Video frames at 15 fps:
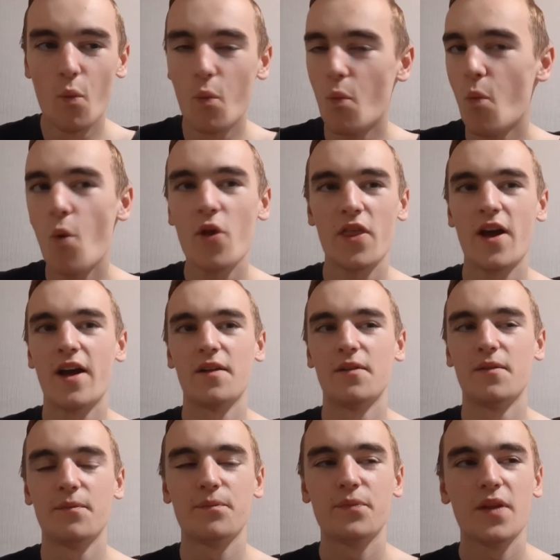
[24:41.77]
what the hell.
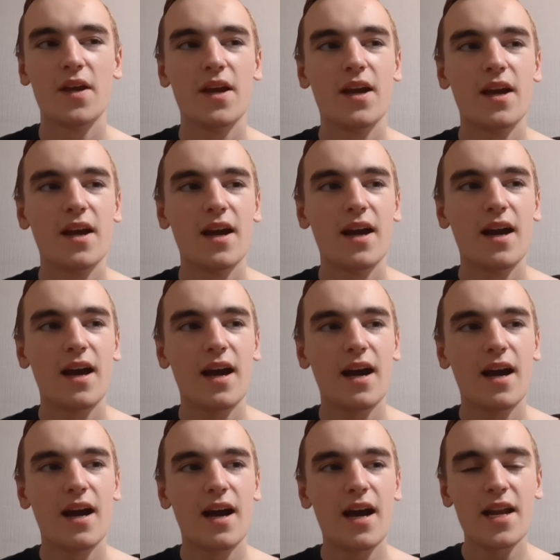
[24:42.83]

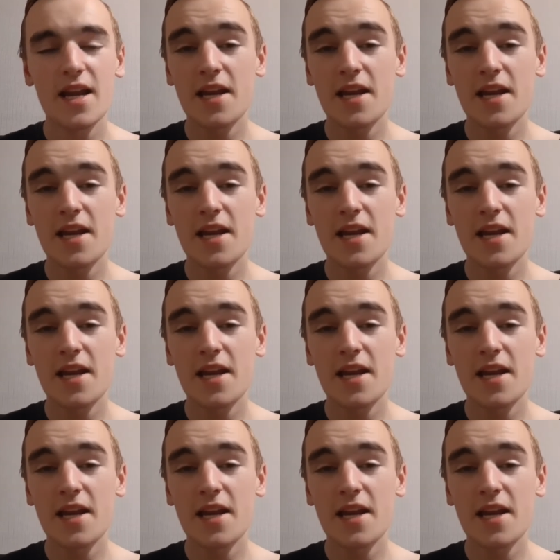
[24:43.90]
And